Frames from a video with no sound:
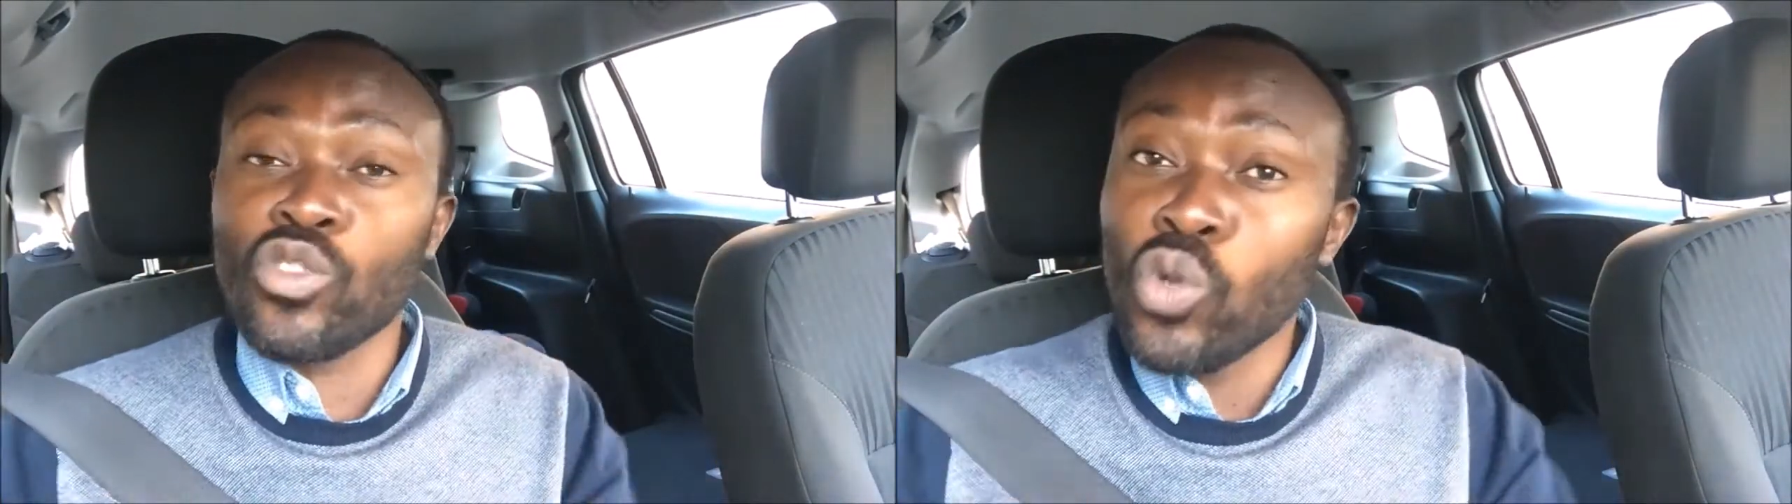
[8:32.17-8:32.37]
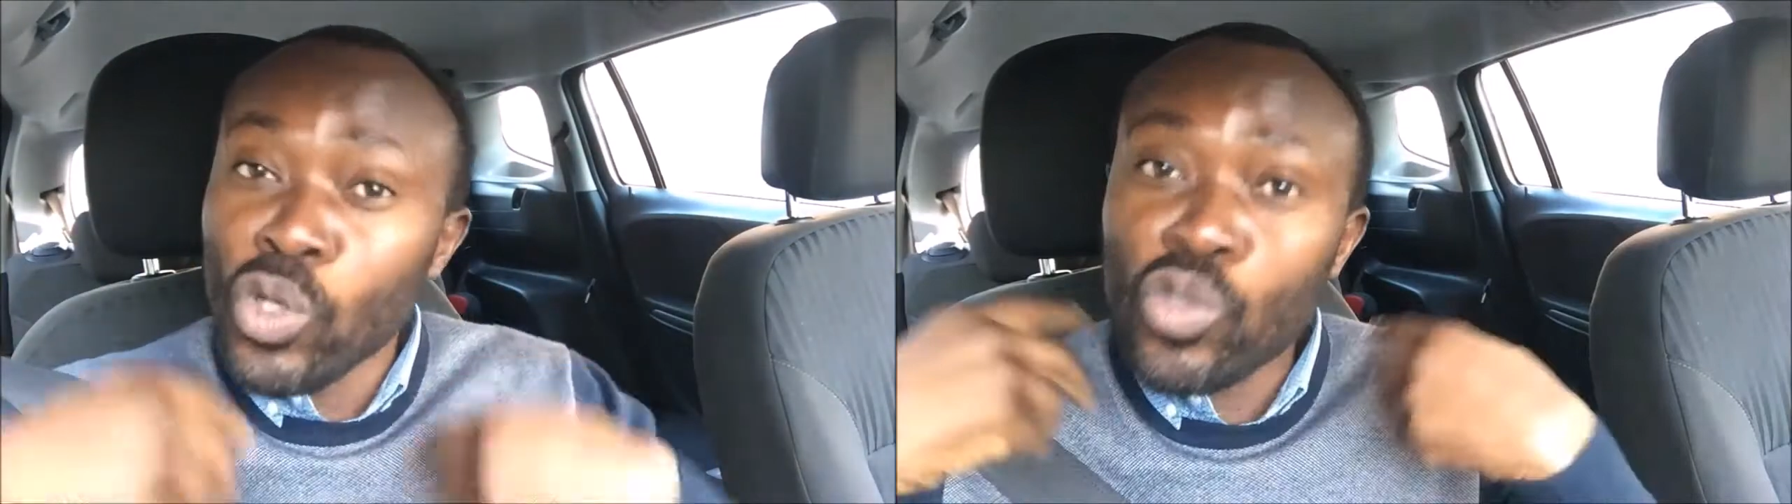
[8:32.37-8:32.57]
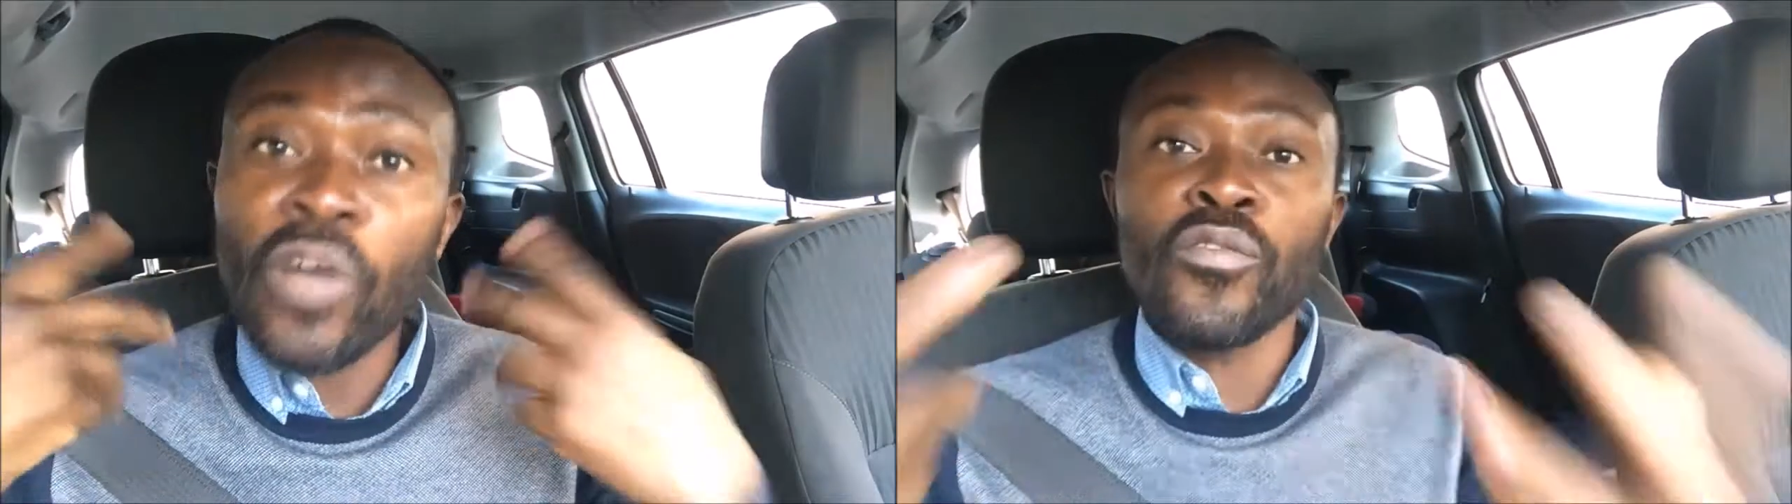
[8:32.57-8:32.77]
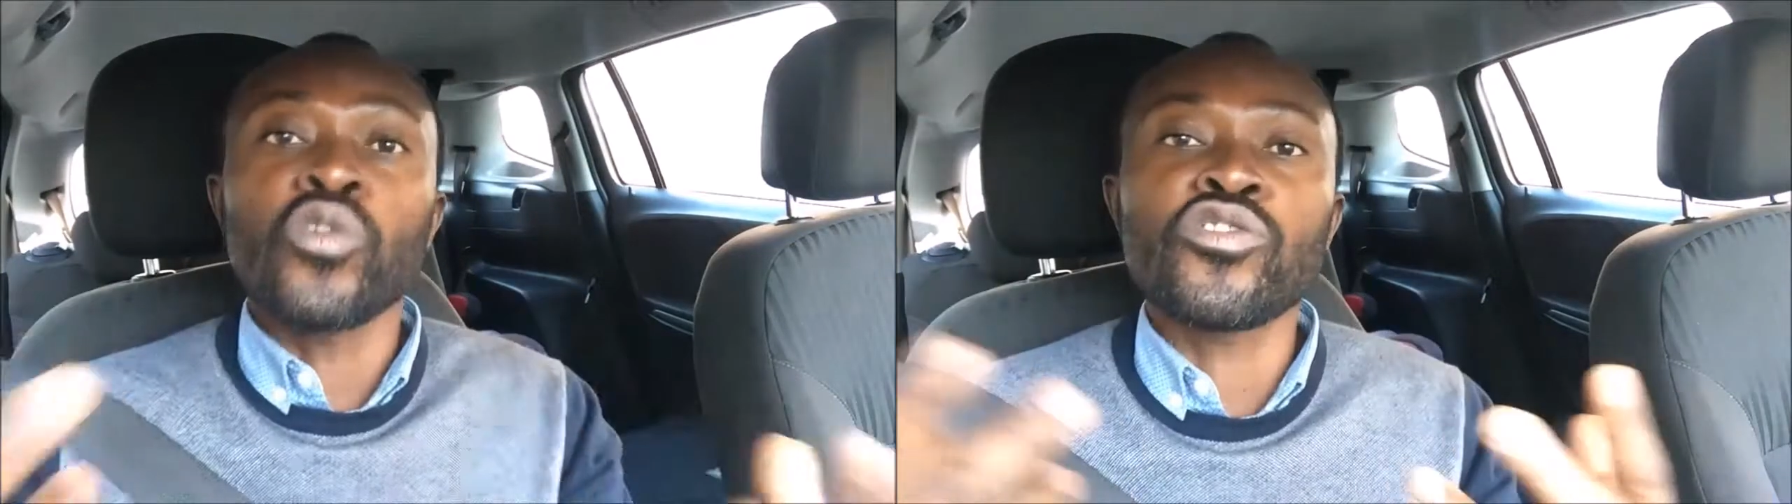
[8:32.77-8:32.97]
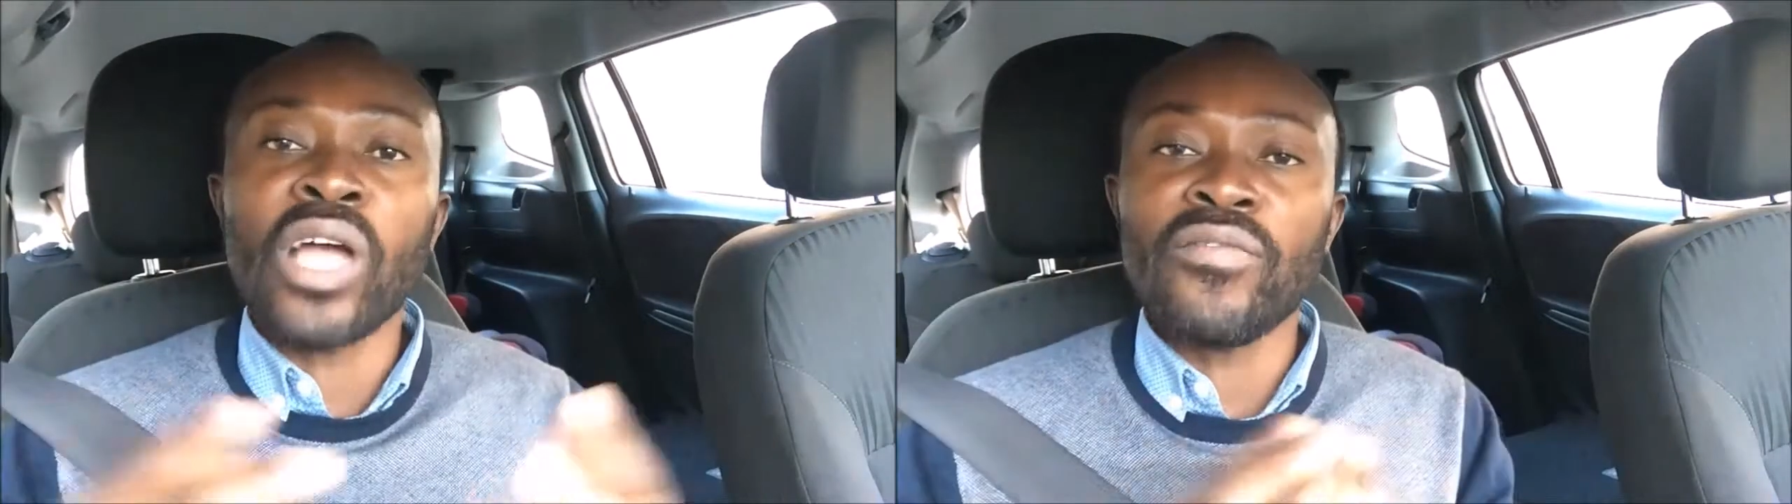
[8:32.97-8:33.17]
to have
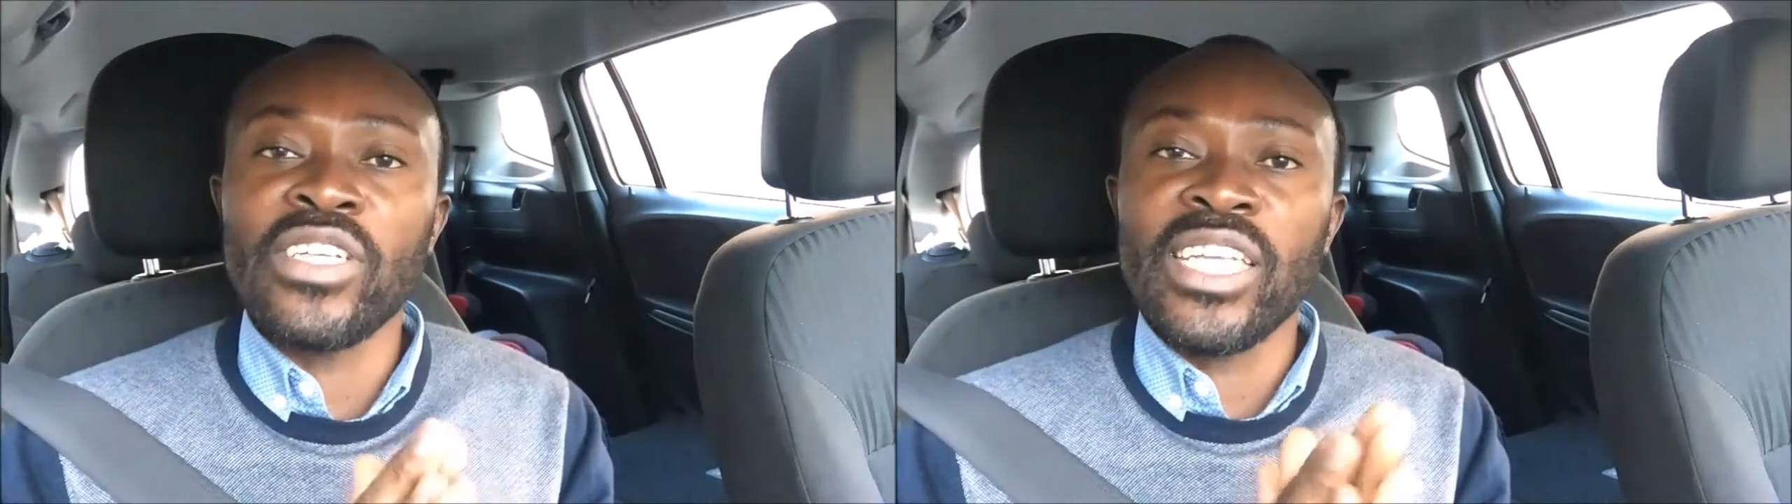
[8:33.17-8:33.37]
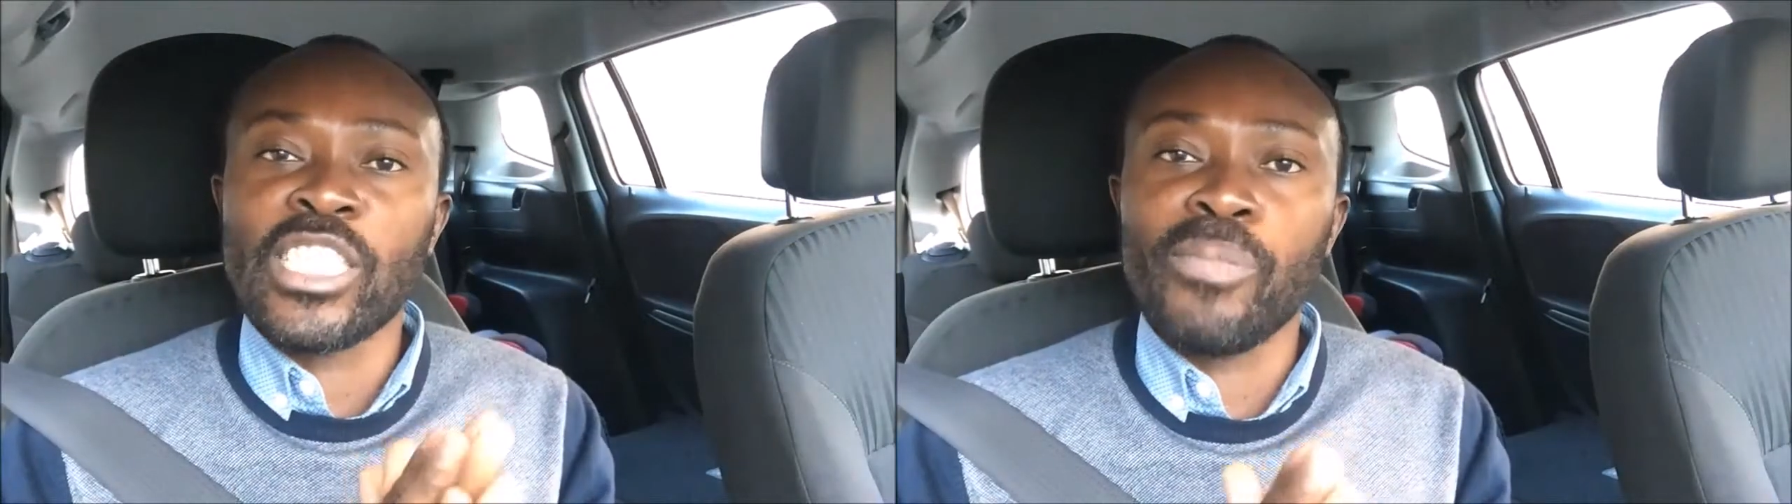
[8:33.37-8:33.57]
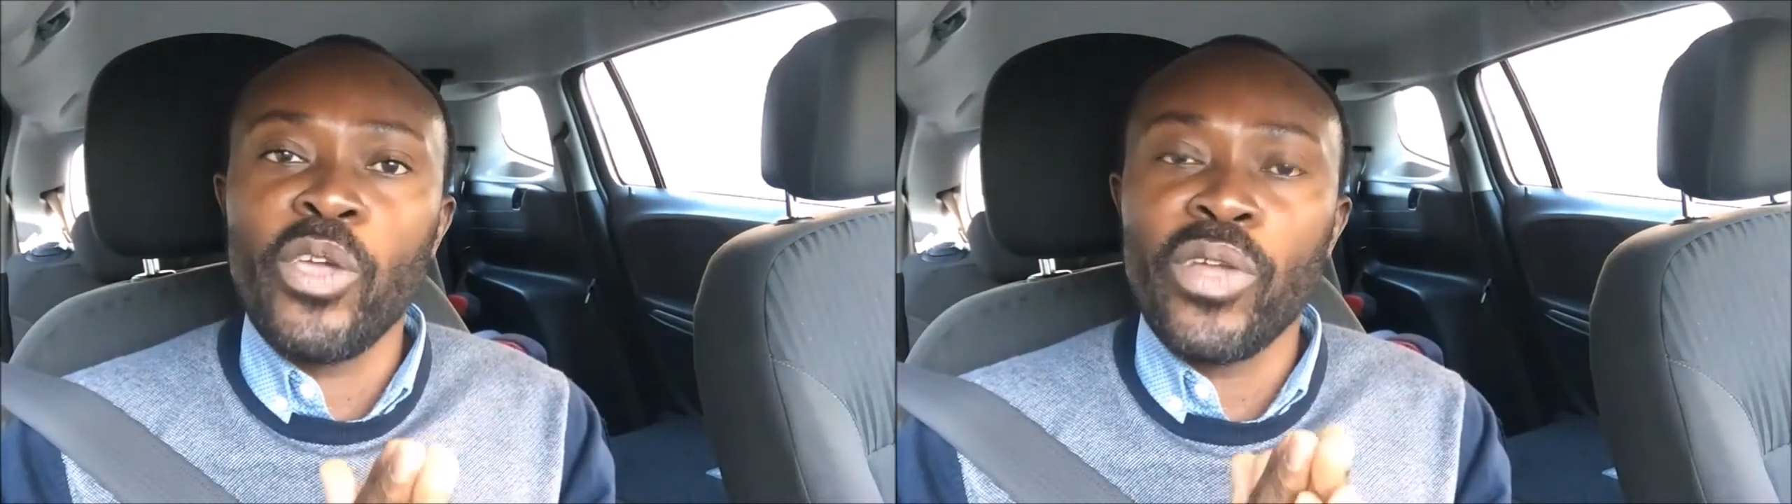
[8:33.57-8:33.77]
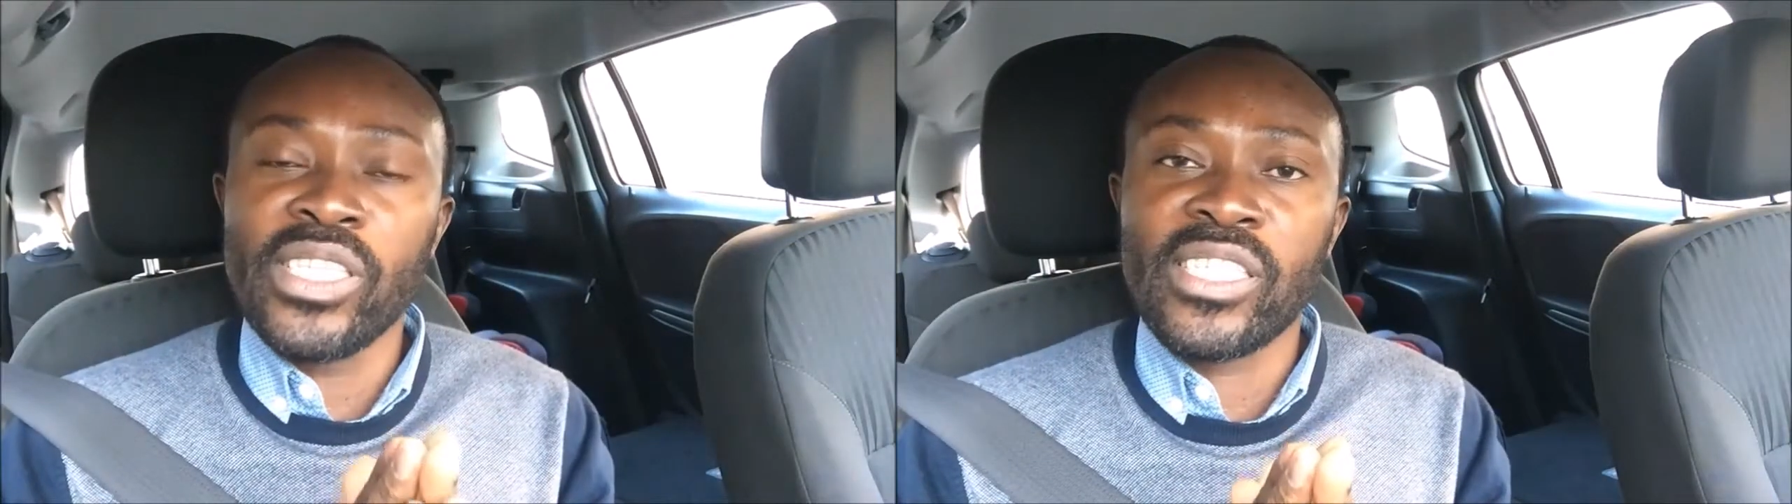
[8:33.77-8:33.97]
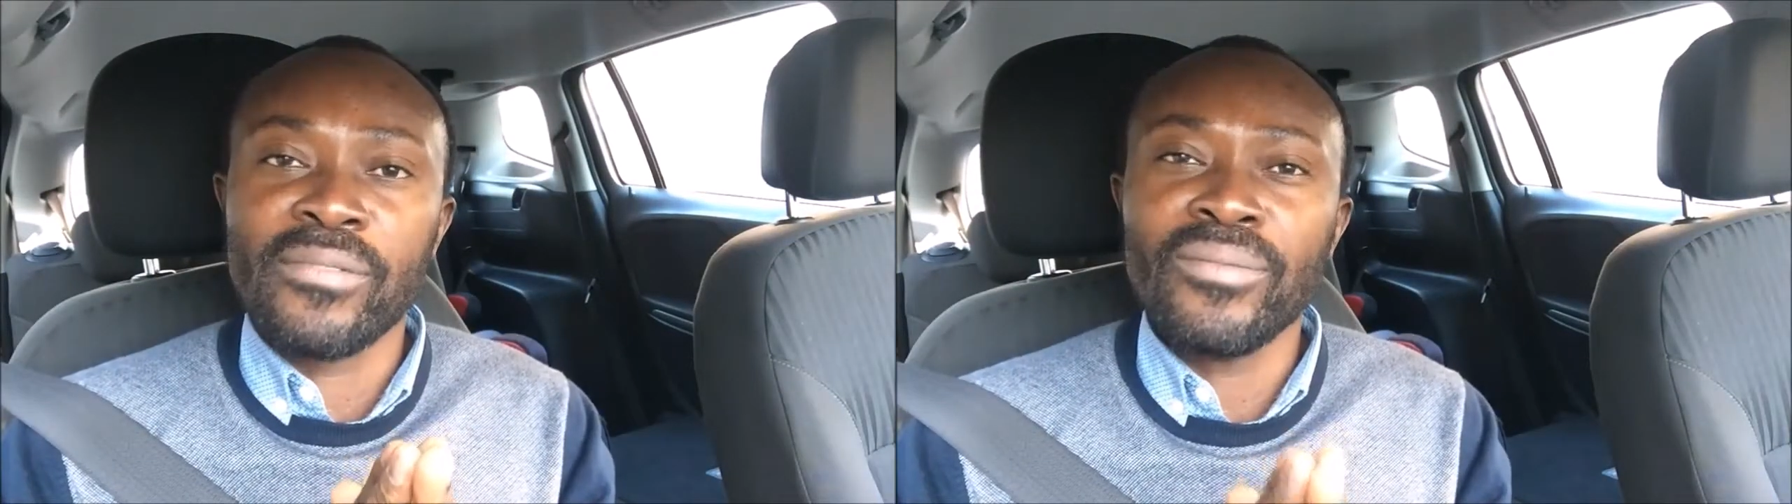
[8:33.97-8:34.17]
good traveling
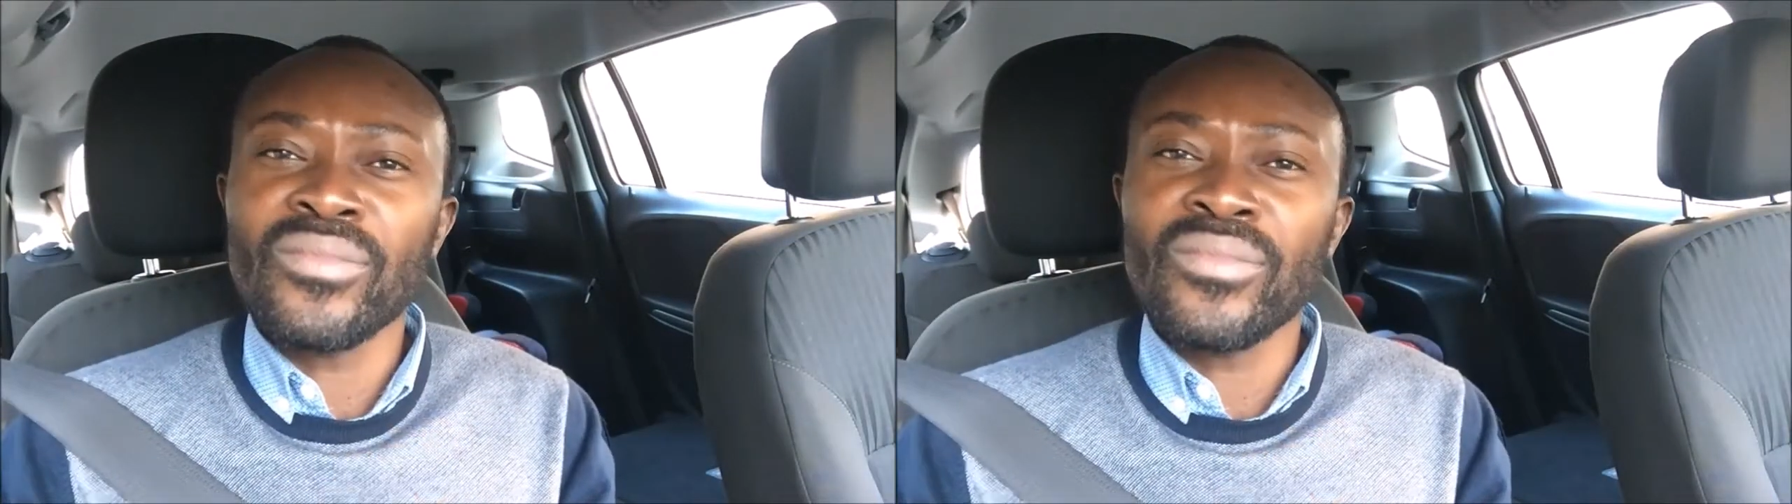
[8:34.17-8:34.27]
experience.